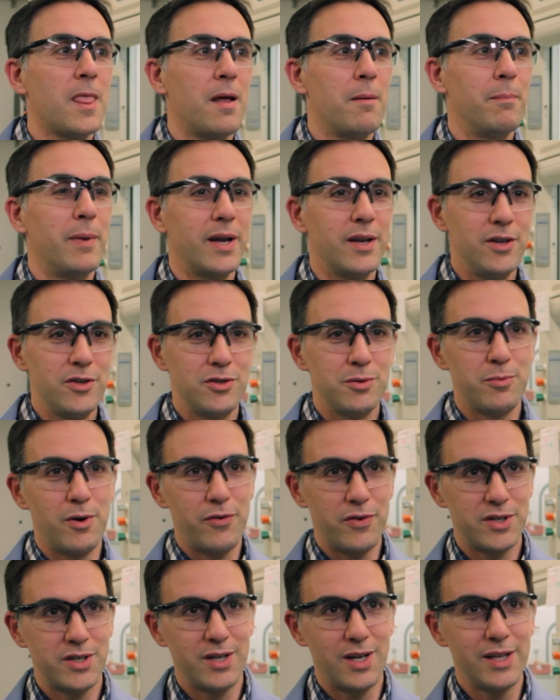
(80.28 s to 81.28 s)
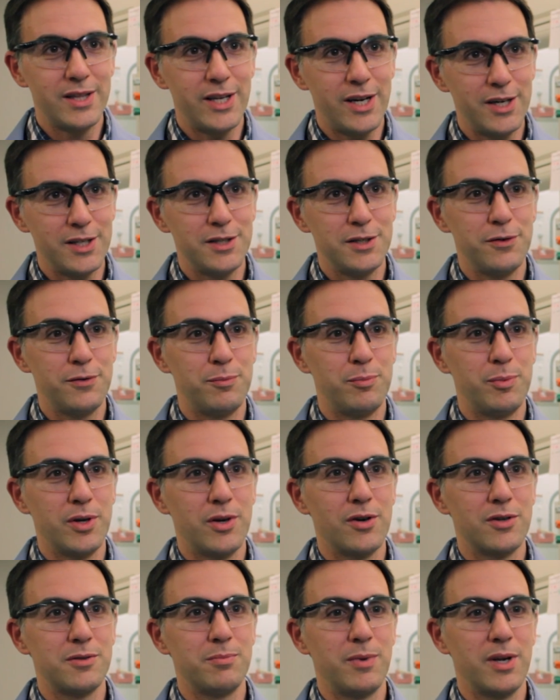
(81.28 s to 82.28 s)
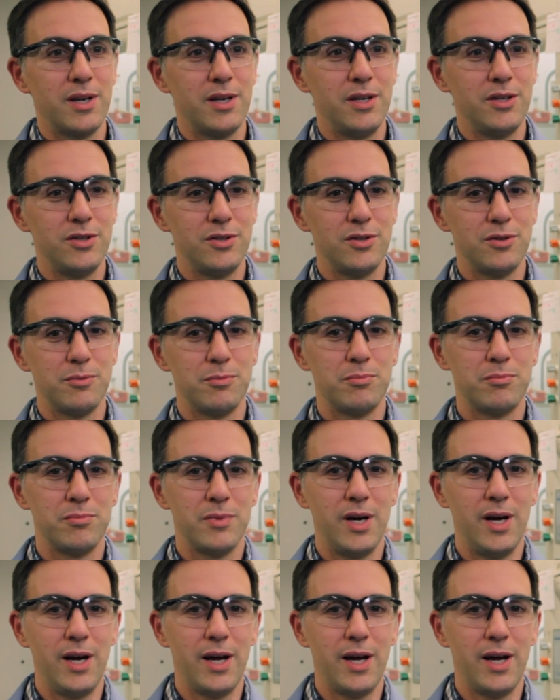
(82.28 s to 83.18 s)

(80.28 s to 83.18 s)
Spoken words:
Magnesium offers an alternative because magnesium